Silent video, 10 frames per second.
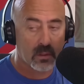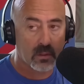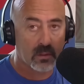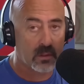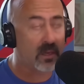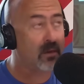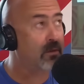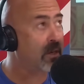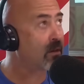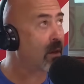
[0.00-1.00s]

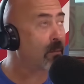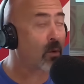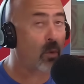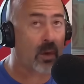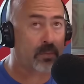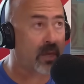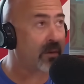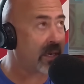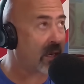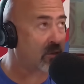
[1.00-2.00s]
Their number one play
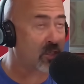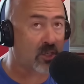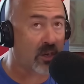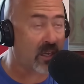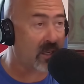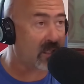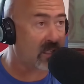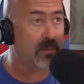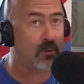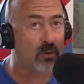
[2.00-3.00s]
right now is just chucking it
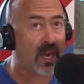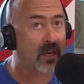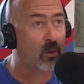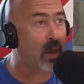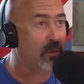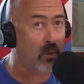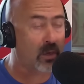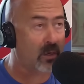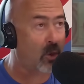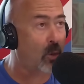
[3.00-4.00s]
deep to Tyquan
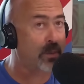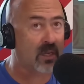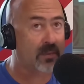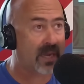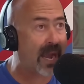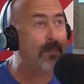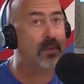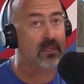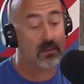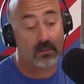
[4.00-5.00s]
Thornton and hoping something
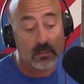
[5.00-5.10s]
happens.